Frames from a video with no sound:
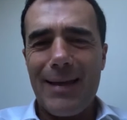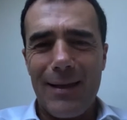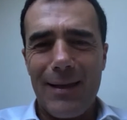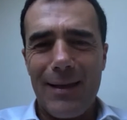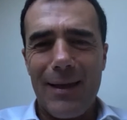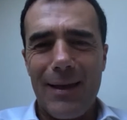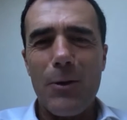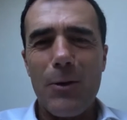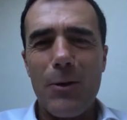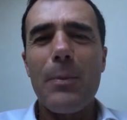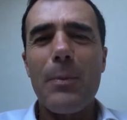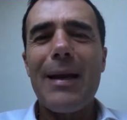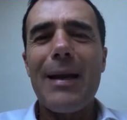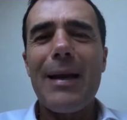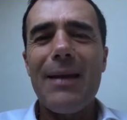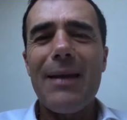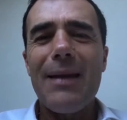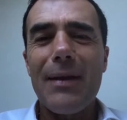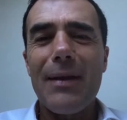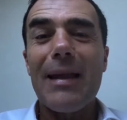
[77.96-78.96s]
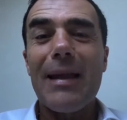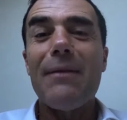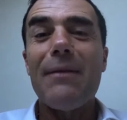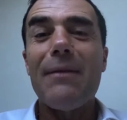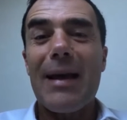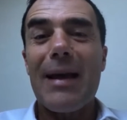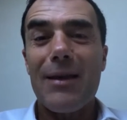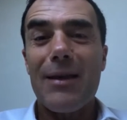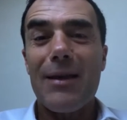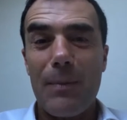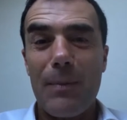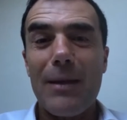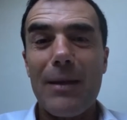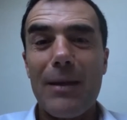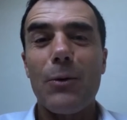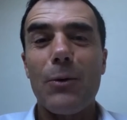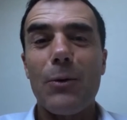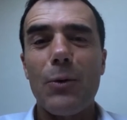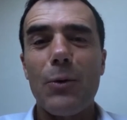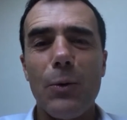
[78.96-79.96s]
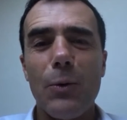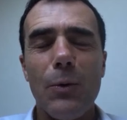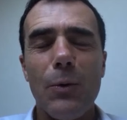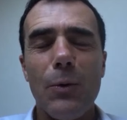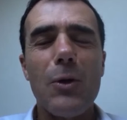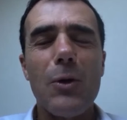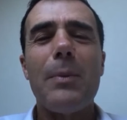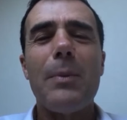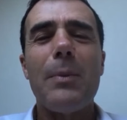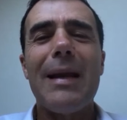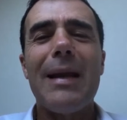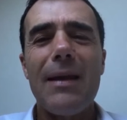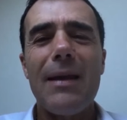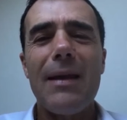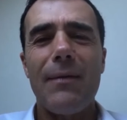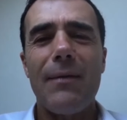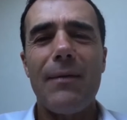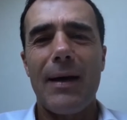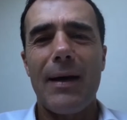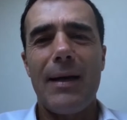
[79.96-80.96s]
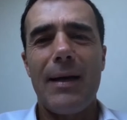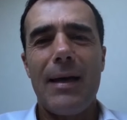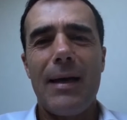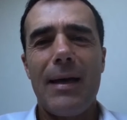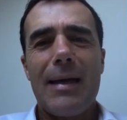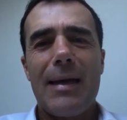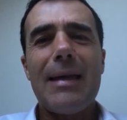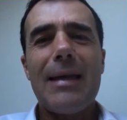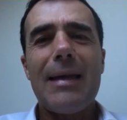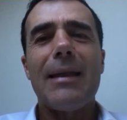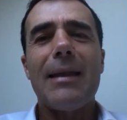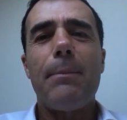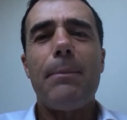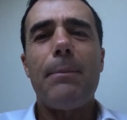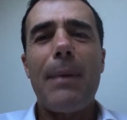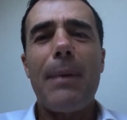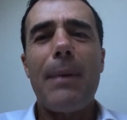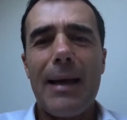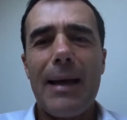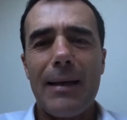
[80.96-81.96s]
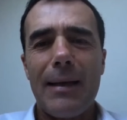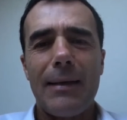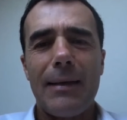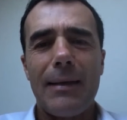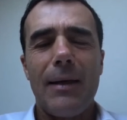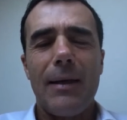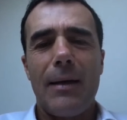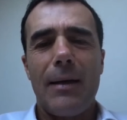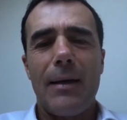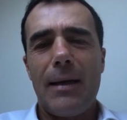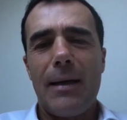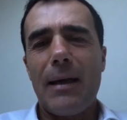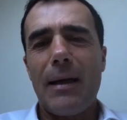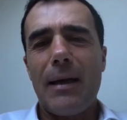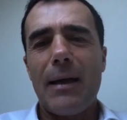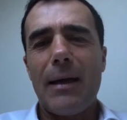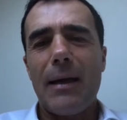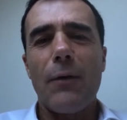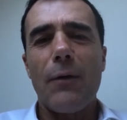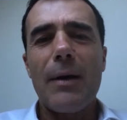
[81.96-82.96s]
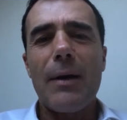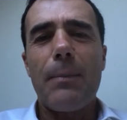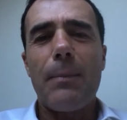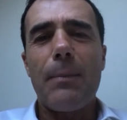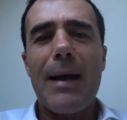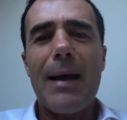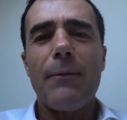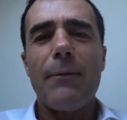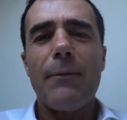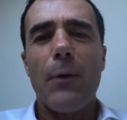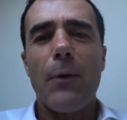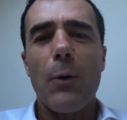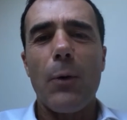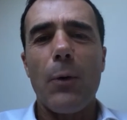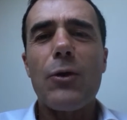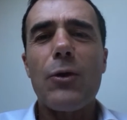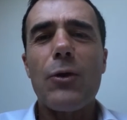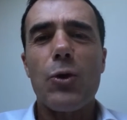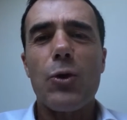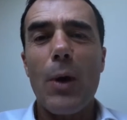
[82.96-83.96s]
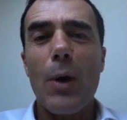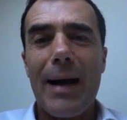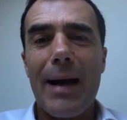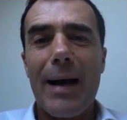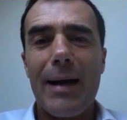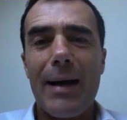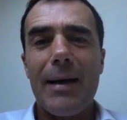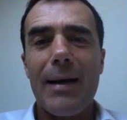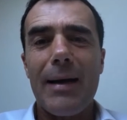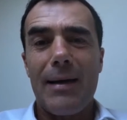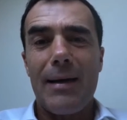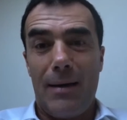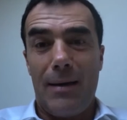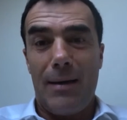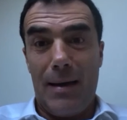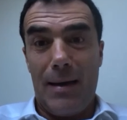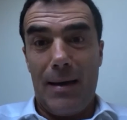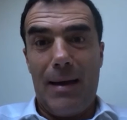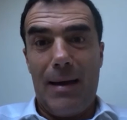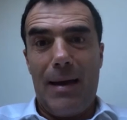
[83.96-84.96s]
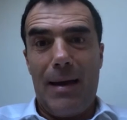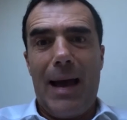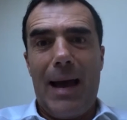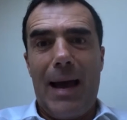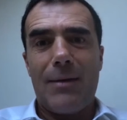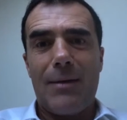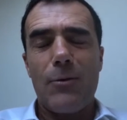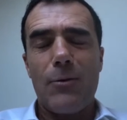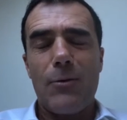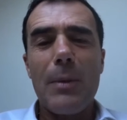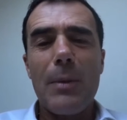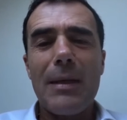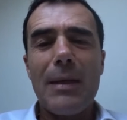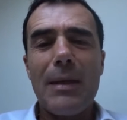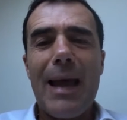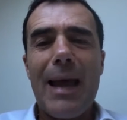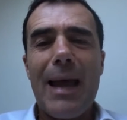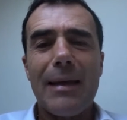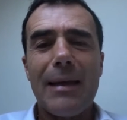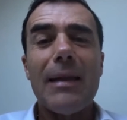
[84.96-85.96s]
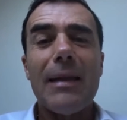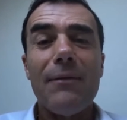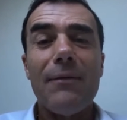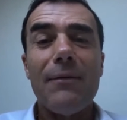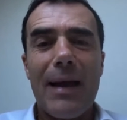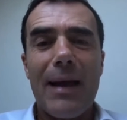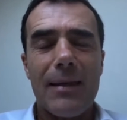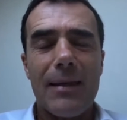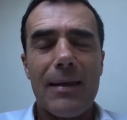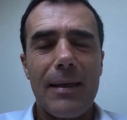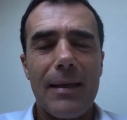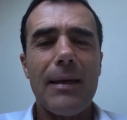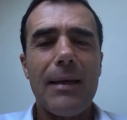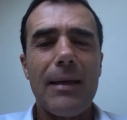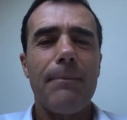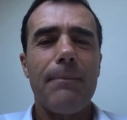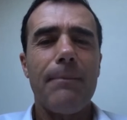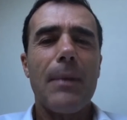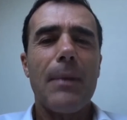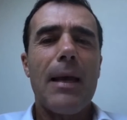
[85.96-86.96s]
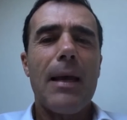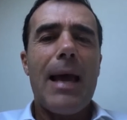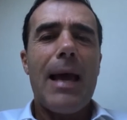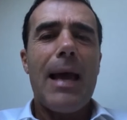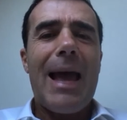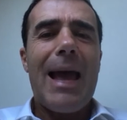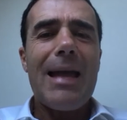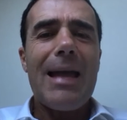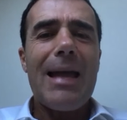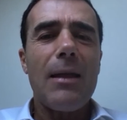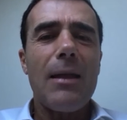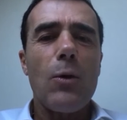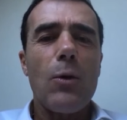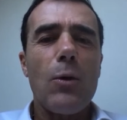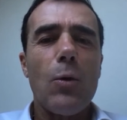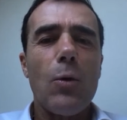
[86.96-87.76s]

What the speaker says: destiny, you believe in the investment you do, you believe in the plan, the recovery plan for which you are assuming debt and investing. And